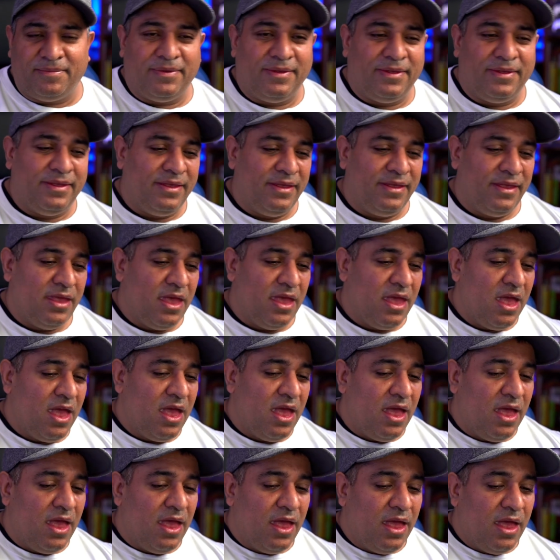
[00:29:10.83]

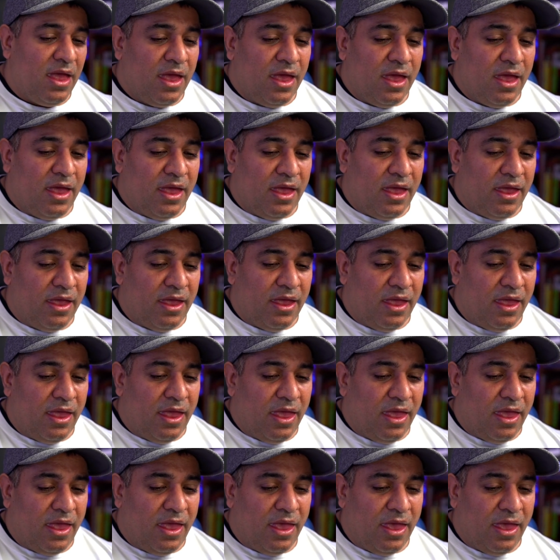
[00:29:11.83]

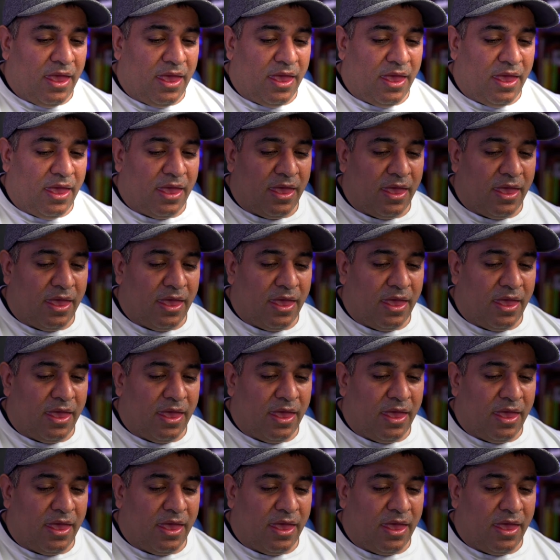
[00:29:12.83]
[no speech]